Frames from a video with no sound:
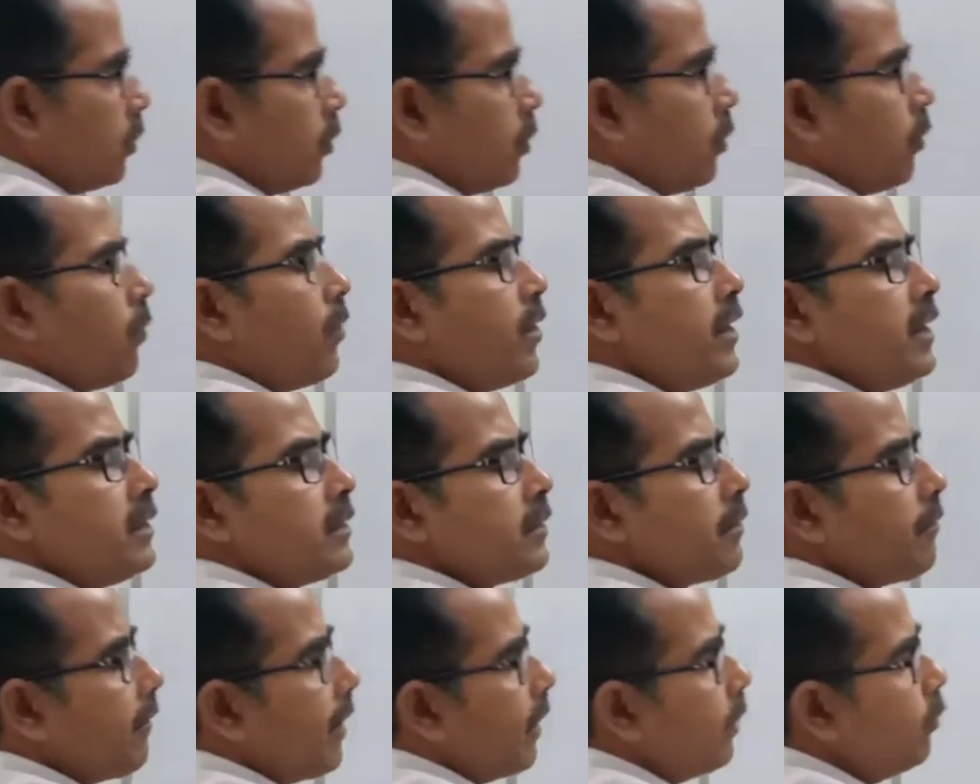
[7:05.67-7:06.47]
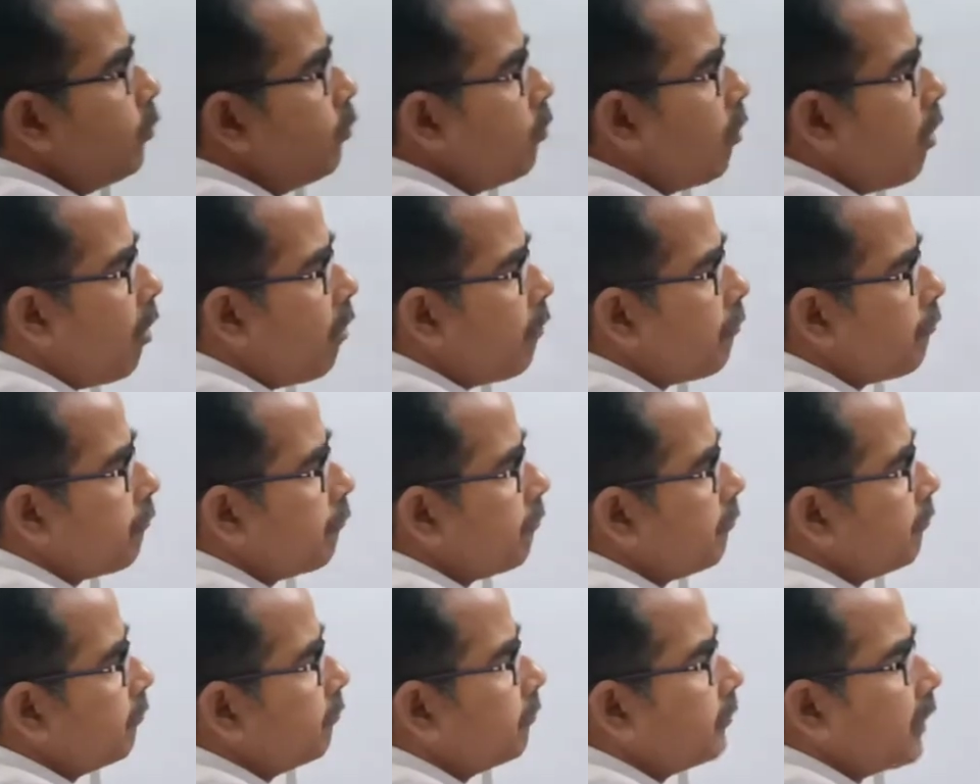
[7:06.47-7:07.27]
what is the value of
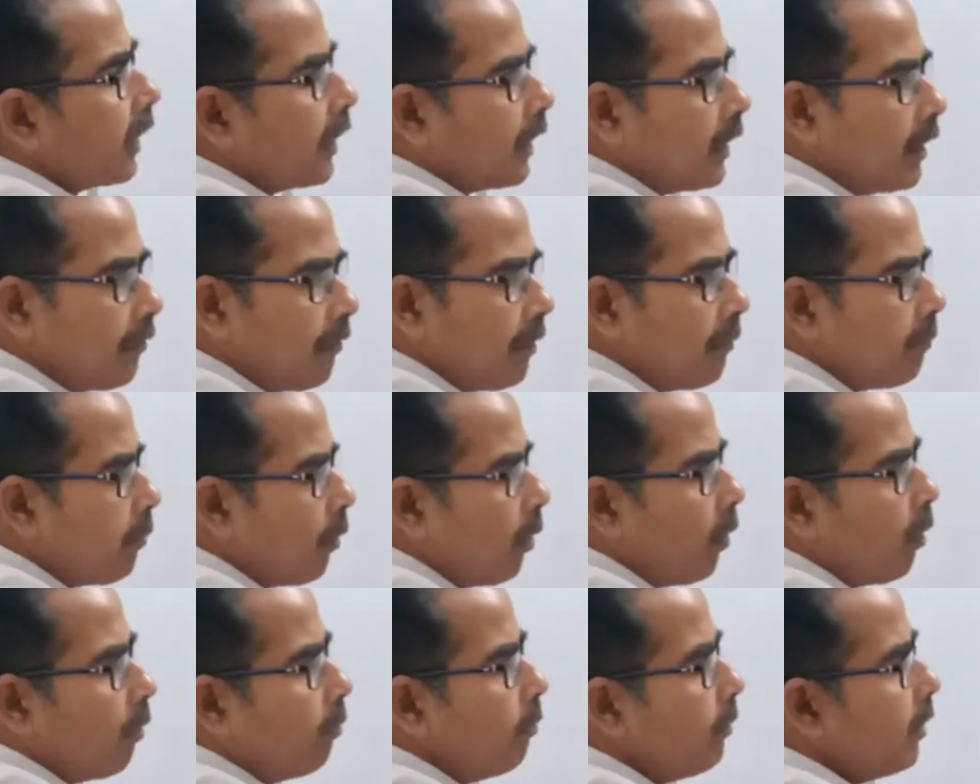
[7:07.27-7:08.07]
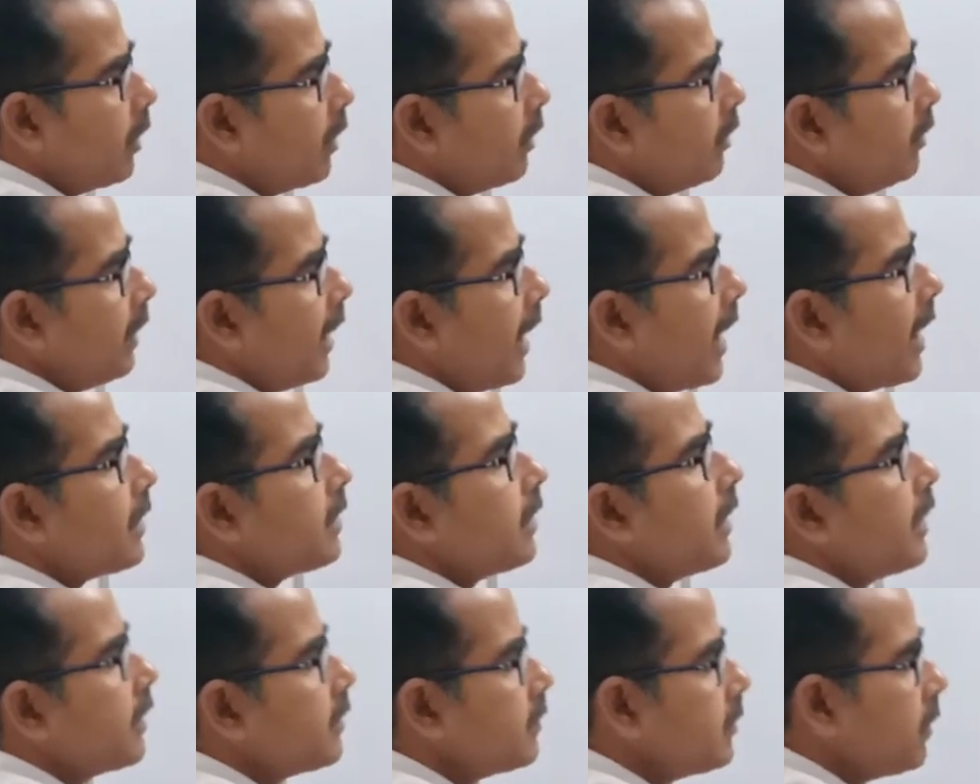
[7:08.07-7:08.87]
the given polynomial at
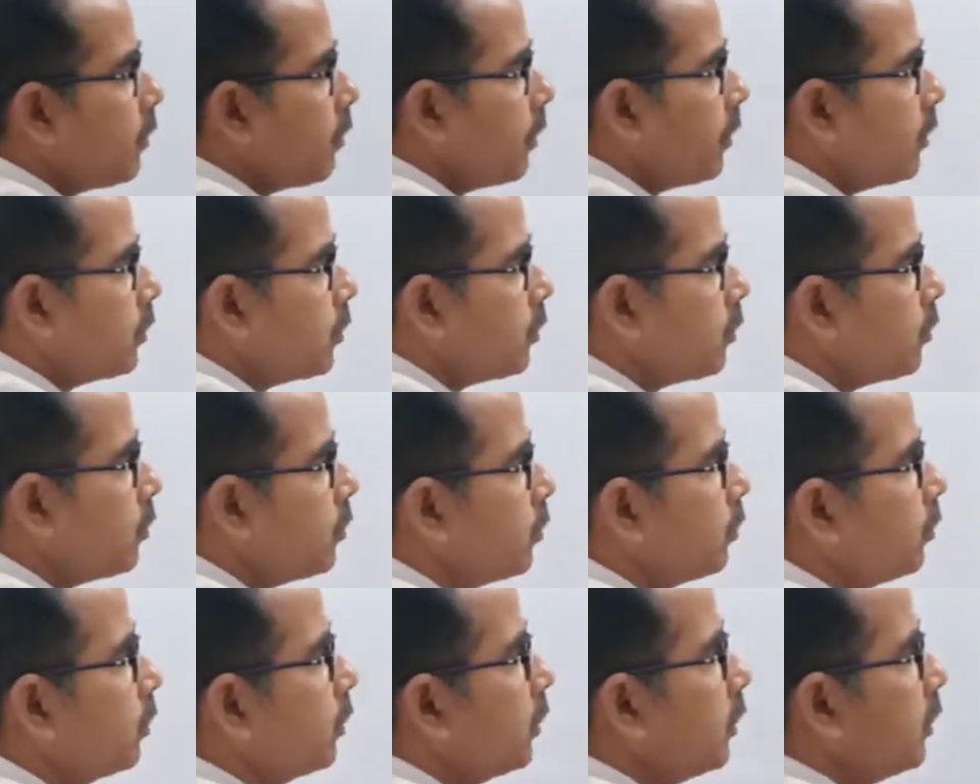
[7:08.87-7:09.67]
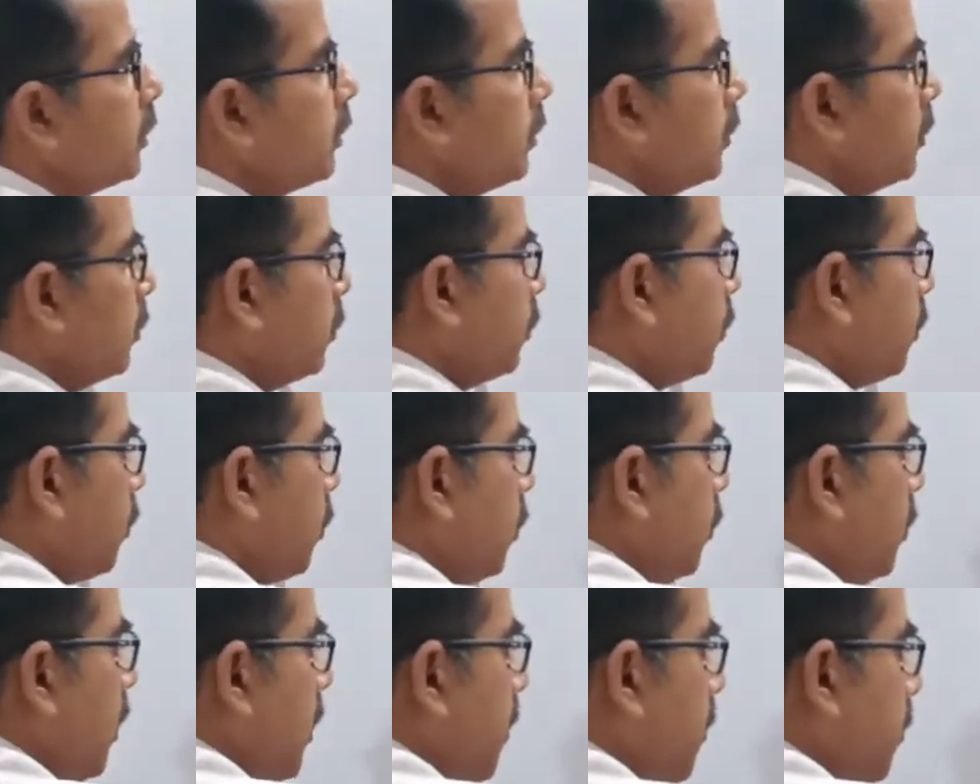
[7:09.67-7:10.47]
x equal to 2.
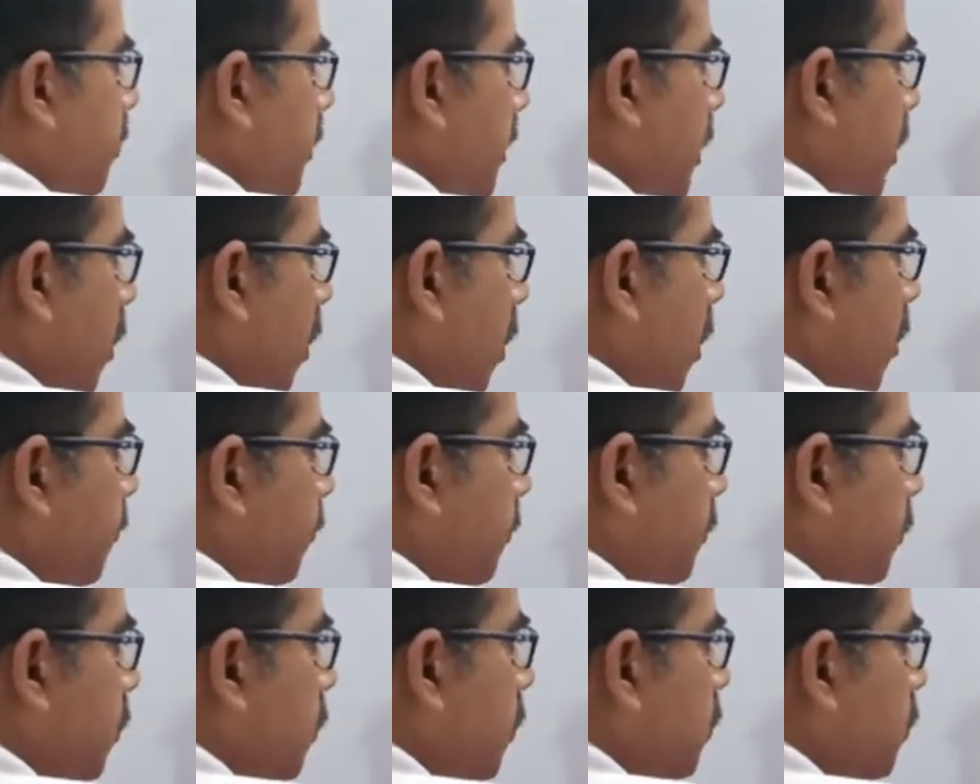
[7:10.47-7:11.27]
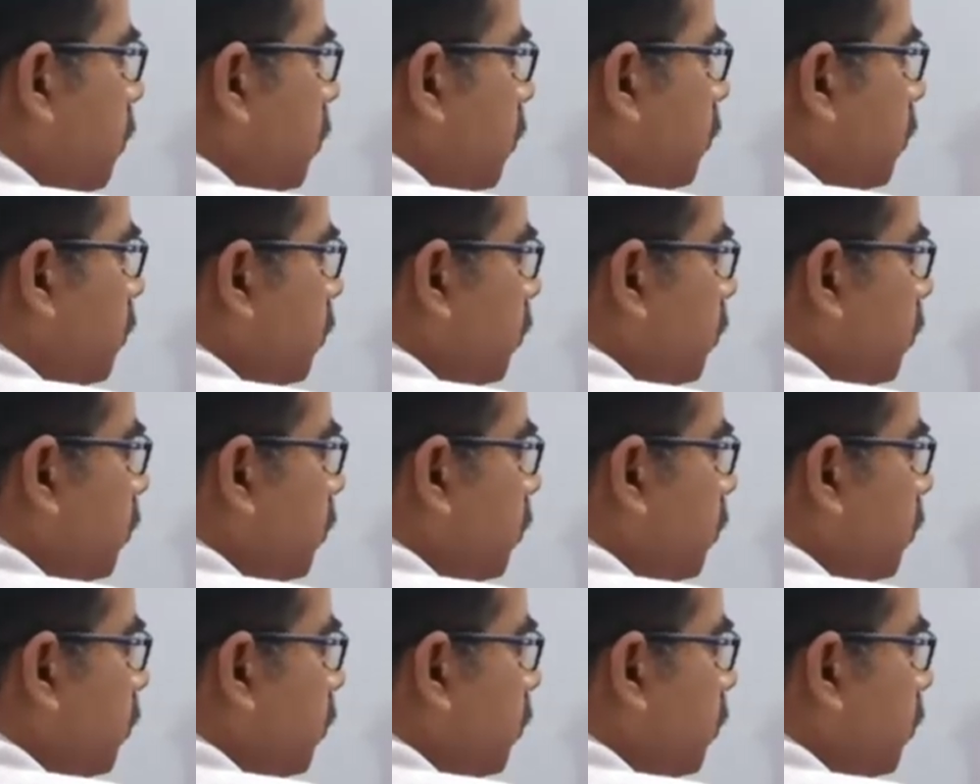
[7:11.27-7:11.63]
So p of 2.